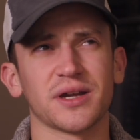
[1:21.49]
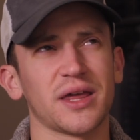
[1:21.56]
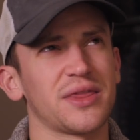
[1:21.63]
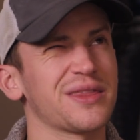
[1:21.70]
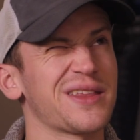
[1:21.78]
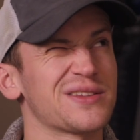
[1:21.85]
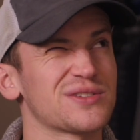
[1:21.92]
I
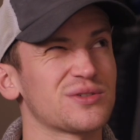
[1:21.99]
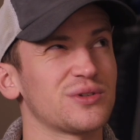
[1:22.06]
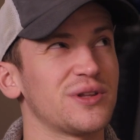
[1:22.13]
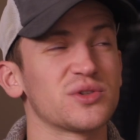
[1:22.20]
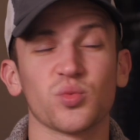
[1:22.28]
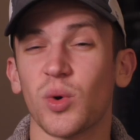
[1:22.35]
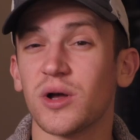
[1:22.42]
think
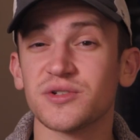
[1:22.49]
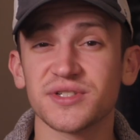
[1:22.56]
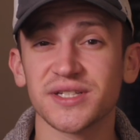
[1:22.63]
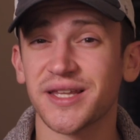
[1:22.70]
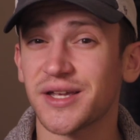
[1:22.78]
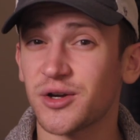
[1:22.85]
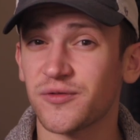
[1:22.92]
it's
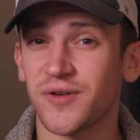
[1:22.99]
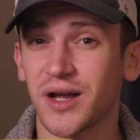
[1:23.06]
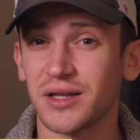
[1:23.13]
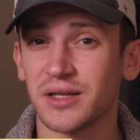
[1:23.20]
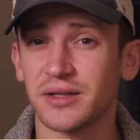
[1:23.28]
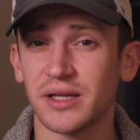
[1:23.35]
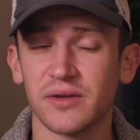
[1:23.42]
Wellesley that you're
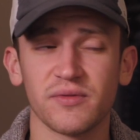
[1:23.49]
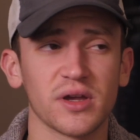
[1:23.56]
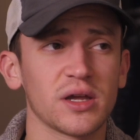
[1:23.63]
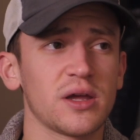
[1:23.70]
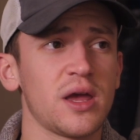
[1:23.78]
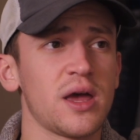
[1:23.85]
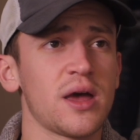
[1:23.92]
finally leaving.